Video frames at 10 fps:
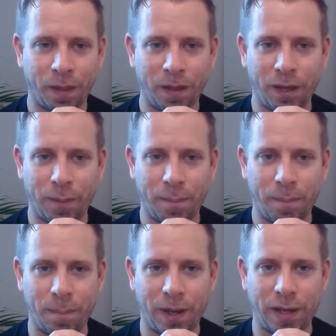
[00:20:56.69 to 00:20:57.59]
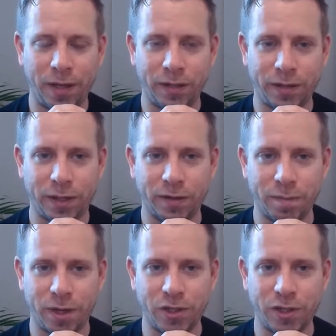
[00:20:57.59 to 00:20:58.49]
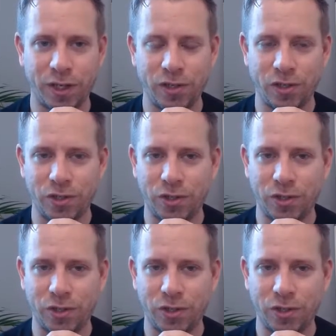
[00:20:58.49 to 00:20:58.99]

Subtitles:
Again, paying as much attention